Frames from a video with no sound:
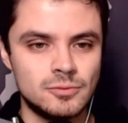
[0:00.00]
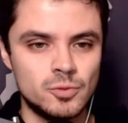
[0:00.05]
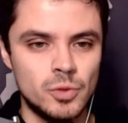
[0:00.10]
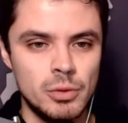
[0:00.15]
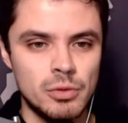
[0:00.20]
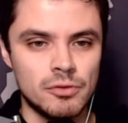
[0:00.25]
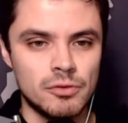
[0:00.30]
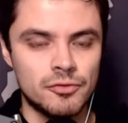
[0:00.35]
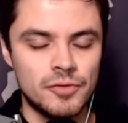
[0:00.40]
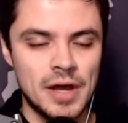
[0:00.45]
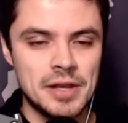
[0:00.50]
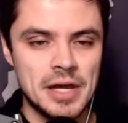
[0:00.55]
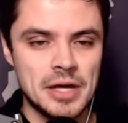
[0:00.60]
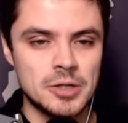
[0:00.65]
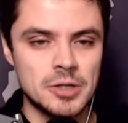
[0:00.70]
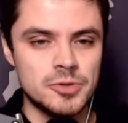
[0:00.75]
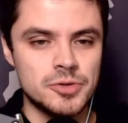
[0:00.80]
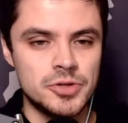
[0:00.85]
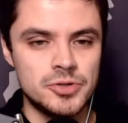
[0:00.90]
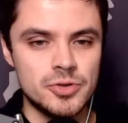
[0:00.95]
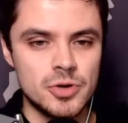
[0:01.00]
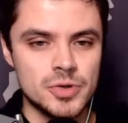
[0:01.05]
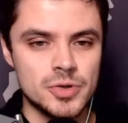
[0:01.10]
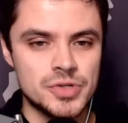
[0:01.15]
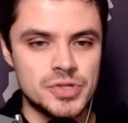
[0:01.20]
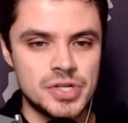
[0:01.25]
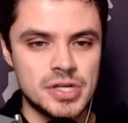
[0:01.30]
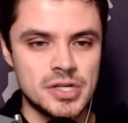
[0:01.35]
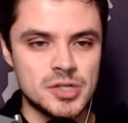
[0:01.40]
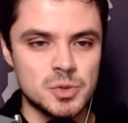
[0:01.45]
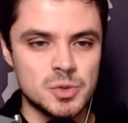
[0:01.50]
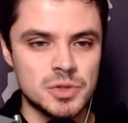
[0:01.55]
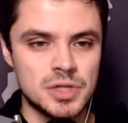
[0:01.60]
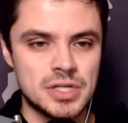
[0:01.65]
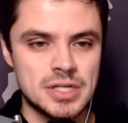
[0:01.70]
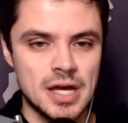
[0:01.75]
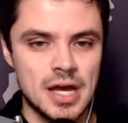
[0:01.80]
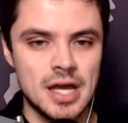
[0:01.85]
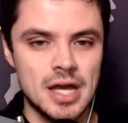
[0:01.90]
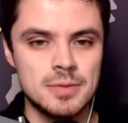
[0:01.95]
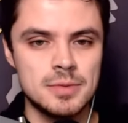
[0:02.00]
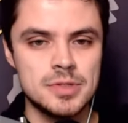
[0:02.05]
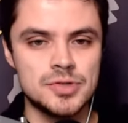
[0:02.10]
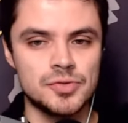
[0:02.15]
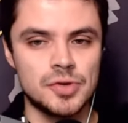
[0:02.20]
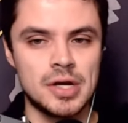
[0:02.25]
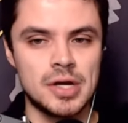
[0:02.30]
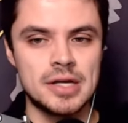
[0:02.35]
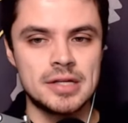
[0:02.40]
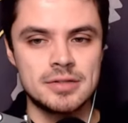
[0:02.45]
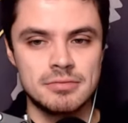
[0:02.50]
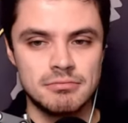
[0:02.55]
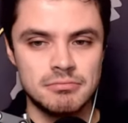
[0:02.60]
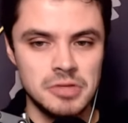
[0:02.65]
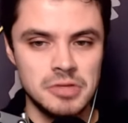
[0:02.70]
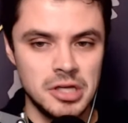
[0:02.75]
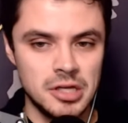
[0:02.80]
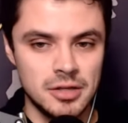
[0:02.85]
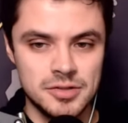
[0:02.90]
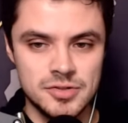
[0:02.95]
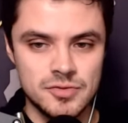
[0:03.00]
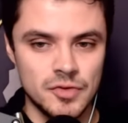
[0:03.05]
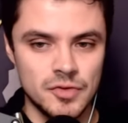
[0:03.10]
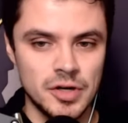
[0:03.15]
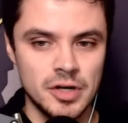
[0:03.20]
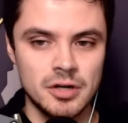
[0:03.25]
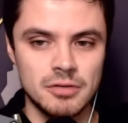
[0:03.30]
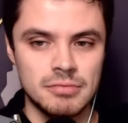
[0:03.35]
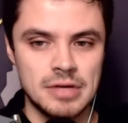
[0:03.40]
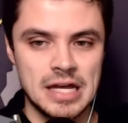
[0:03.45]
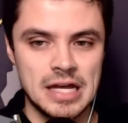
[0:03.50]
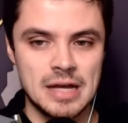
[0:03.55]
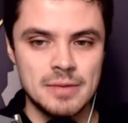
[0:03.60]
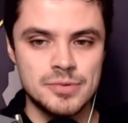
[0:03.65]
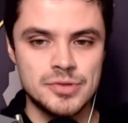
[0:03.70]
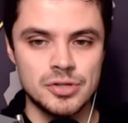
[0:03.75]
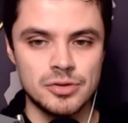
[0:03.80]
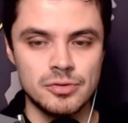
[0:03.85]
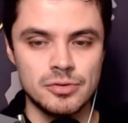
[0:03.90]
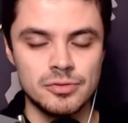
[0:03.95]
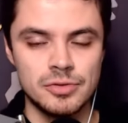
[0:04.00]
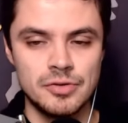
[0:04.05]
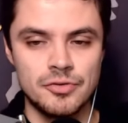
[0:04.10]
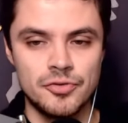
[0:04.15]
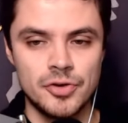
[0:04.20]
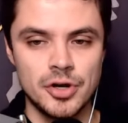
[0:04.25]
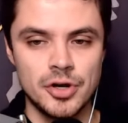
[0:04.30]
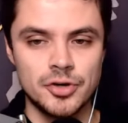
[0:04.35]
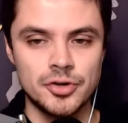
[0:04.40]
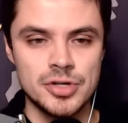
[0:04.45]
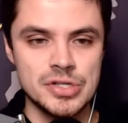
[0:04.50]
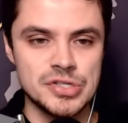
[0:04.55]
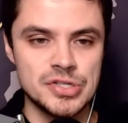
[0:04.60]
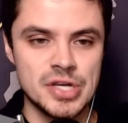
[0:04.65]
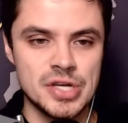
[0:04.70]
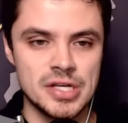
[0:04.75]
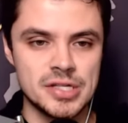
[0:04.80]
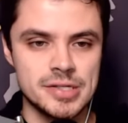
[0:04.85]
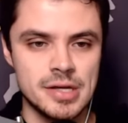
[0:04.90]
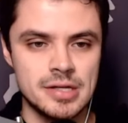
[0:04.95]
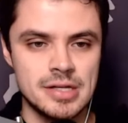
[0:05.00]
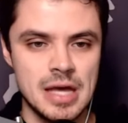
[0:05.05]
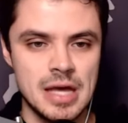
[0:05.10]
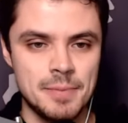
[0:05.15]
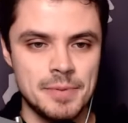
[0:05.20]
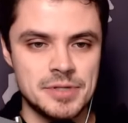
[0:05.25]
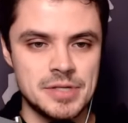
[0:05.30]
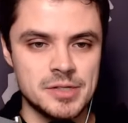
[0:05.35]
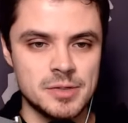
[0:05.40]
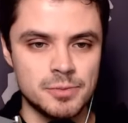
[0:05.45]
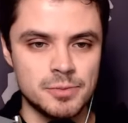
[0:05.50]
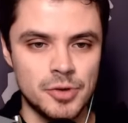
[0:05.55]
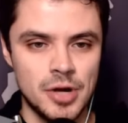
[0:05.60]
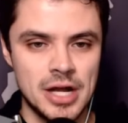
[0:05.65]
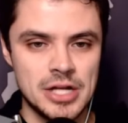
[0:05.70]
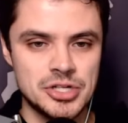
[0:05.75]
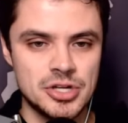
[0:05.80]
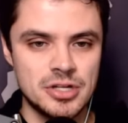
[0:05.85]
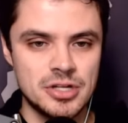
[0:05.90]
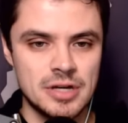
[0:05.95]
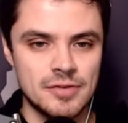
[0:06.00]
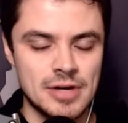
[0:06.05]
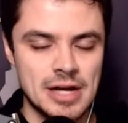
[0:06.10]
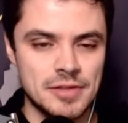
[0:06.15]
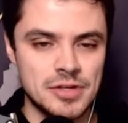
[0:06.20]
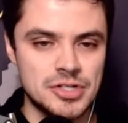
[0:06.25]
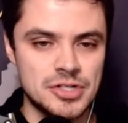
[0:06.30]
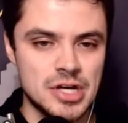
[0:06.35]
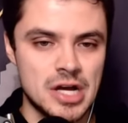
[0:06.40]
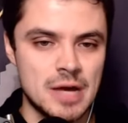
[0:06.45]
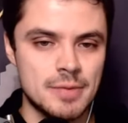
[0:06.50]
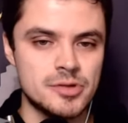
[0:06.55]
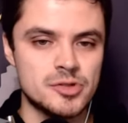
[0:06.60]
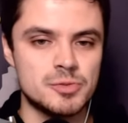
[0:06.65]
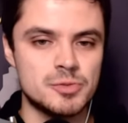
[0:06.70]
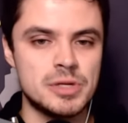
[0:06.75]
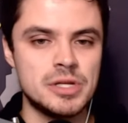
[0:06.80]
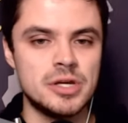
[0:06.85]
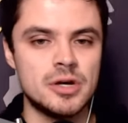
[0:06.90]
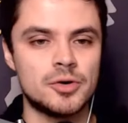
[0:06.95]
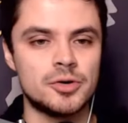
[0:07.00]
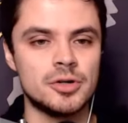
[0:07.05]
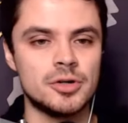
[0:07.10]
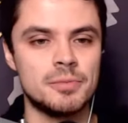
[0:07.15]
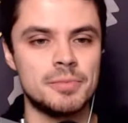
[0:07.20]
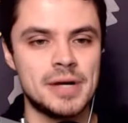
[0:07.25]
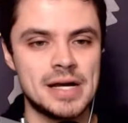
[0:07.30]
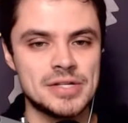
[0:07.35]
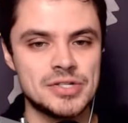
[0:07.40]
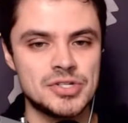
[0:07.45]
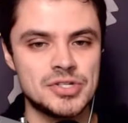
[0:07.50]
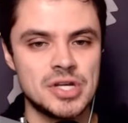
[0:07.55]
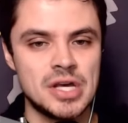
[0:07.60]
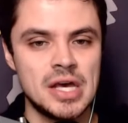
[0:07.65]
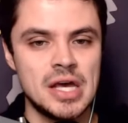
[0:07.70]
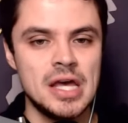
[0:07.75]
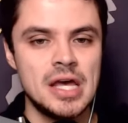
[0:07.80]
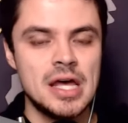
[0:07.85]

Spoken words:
we will find out who the new OC is when the time is right. That's fair. Absolutely fair. Chris says, nepotism. Brian should have never had the job. He was mediocre at best.